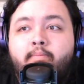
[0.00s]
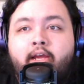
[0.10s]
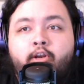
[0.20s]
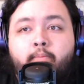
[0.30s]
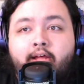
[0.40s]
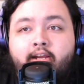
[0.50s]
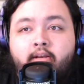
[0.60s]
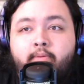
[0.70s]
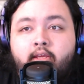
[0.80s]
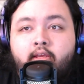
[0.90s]
I don't plan to
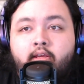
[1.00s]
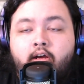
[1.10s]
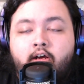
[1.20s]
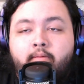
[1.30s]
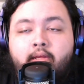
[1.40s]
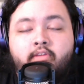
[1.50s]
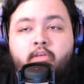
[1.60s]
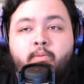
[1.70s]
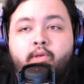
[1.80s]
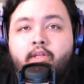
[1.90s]
be in the
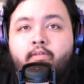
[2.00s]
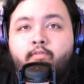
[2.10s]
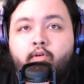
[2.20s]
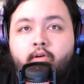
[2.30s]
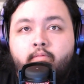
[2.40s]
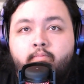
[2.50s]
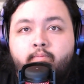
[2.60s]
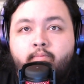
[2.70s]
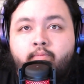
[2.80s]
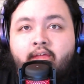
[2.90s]
community for
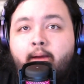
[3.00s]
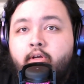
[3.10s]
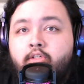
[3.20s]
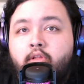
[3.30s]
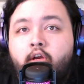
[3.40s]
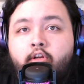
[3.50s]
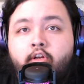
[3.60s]
that much longer.